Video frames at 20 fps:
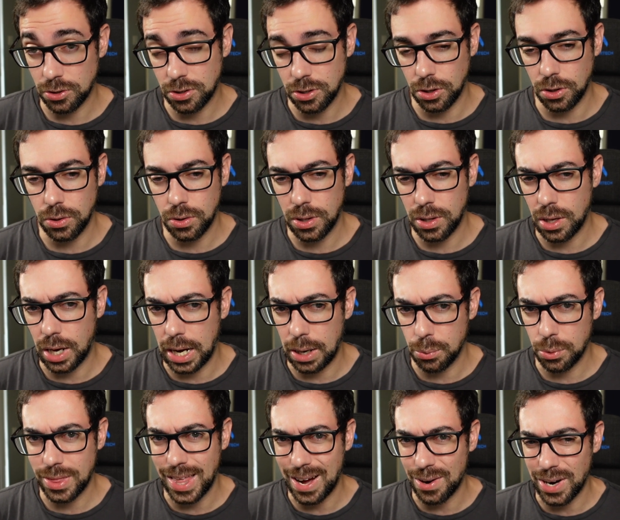We're still
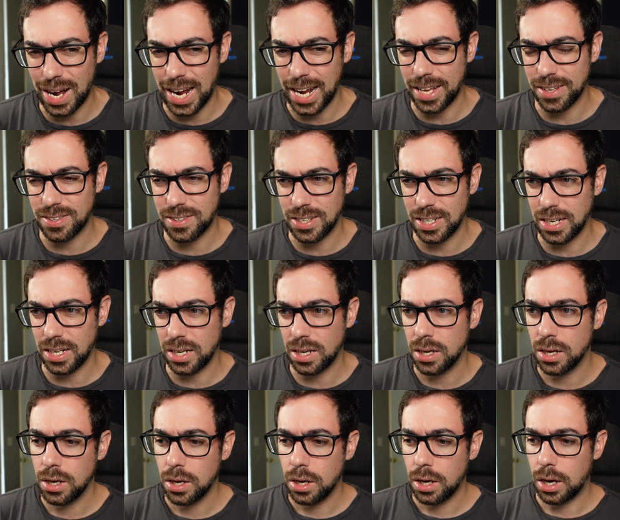without
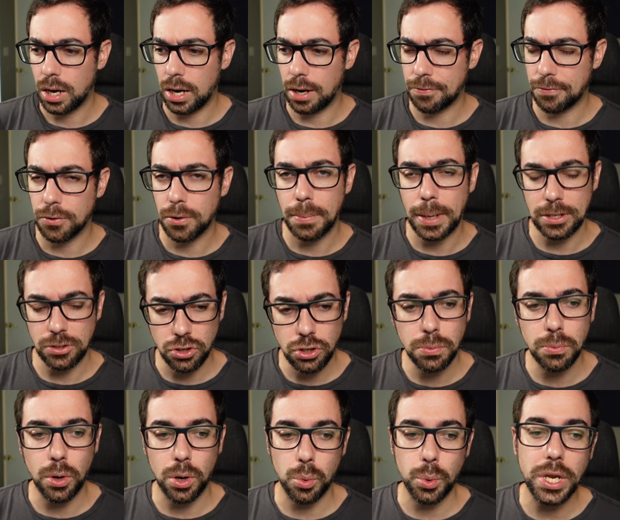ISC for about
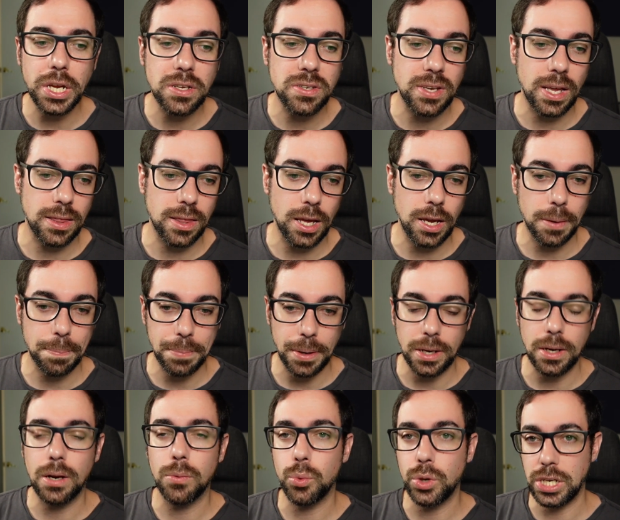2 more weeks, I think,
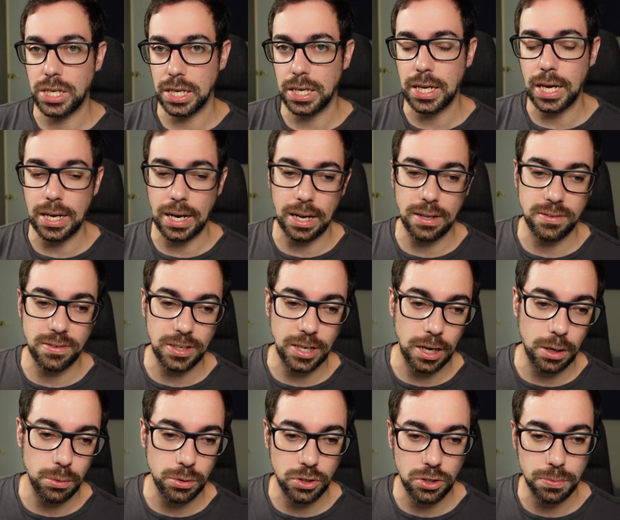but we did get
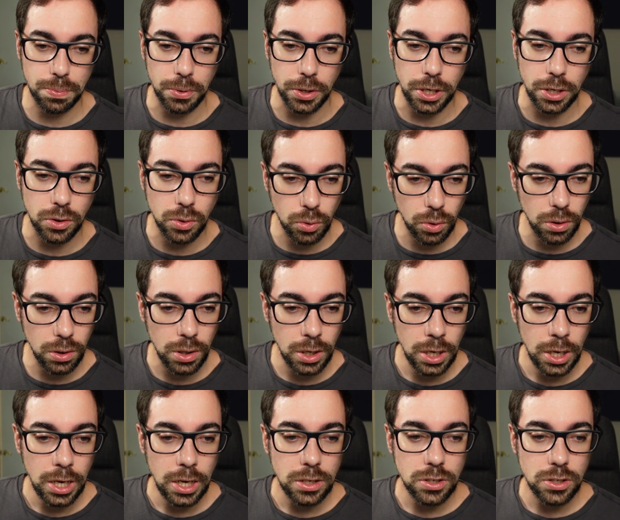SCL, which is pretty cool.